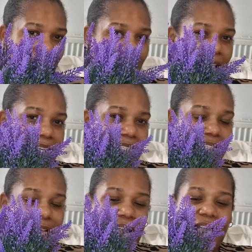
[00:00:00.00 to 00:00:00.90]
And it's
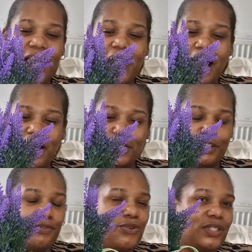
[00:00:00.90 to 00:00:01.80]
like, I
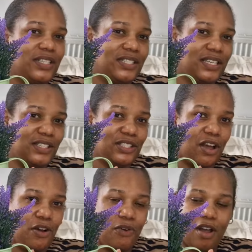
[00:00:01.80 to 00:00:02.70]
just thought this is
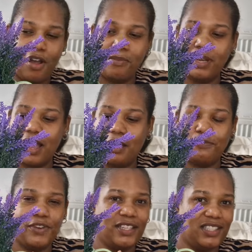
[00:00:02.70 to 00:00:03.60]
so
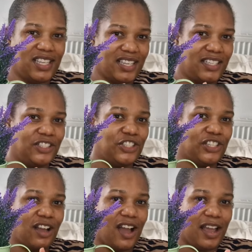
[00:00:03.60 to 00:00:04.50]
like vintage
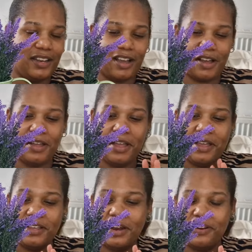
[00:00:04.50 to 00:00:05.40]
kind of,
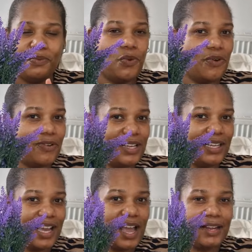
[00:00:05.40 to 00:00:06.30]
you know, the watering
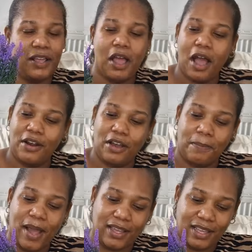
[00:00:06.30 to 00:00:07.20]
can. I know
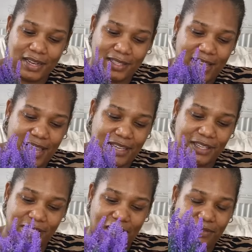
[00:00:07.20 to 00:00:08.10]
back in the day he
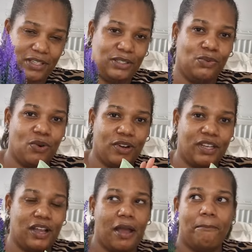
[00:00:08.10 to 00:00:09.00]
used to have this
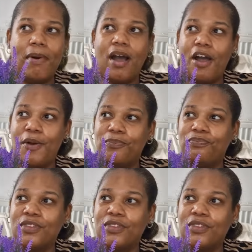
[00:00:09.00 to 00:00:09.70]
watering can, but